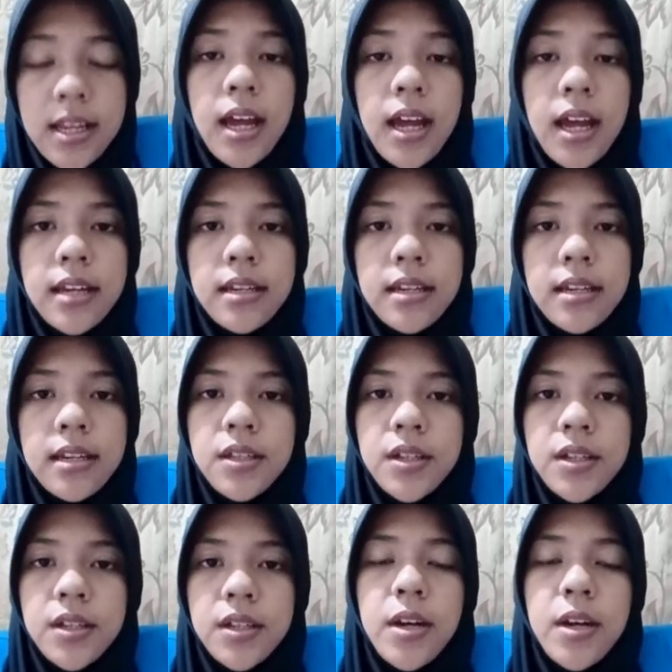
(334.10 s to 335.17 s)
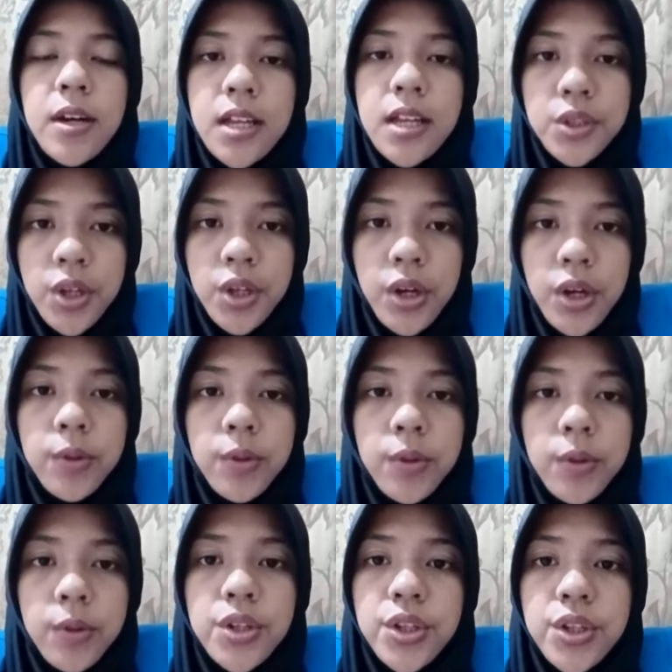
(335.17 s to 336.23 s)
In the study by Saijo,
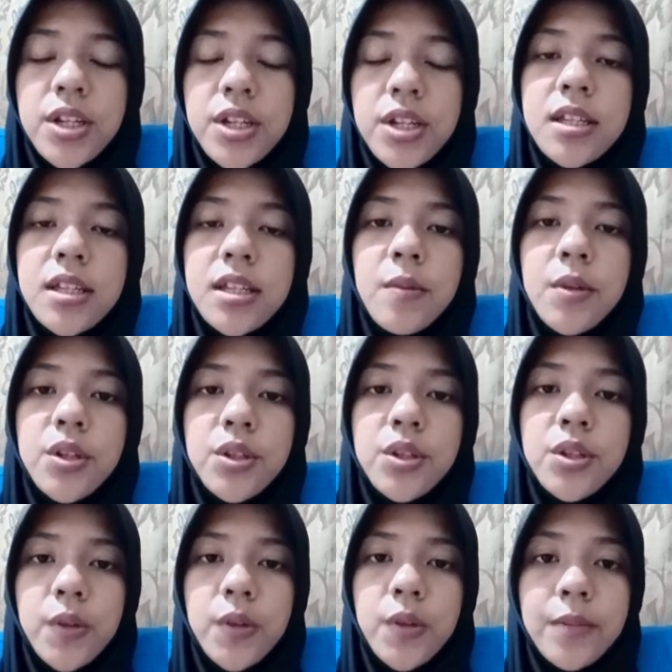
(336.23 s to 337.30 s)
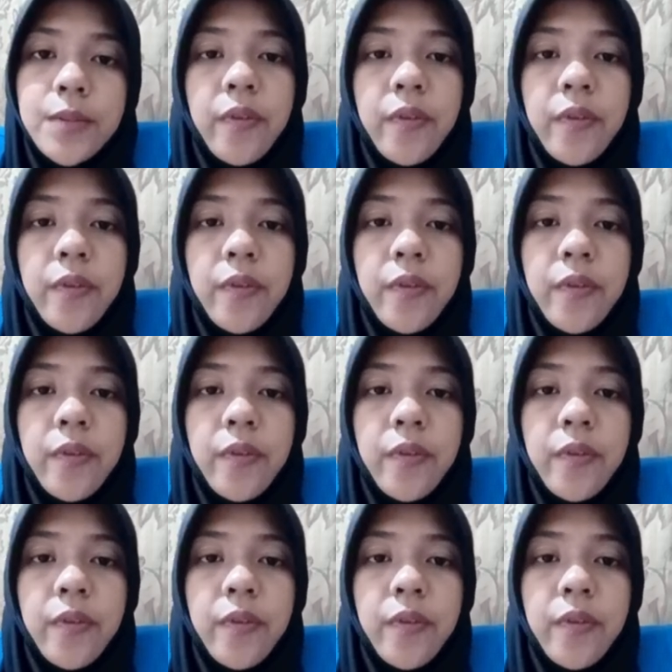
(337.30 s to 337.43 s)
students demonstrate